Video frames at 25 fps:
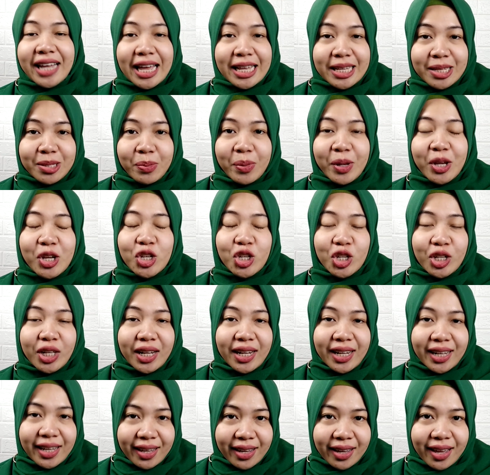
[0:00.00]

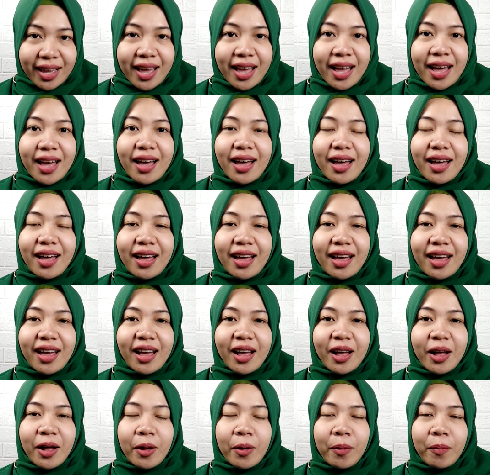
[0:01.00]
especially
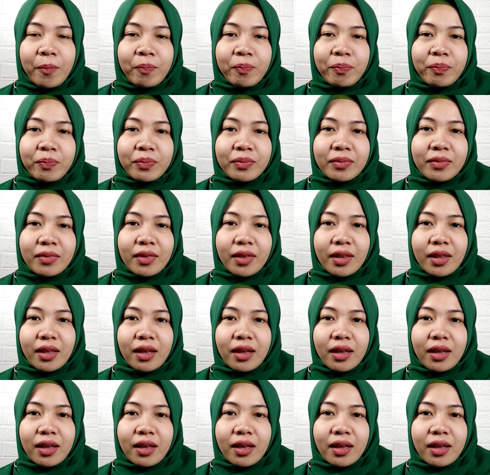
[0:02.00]
the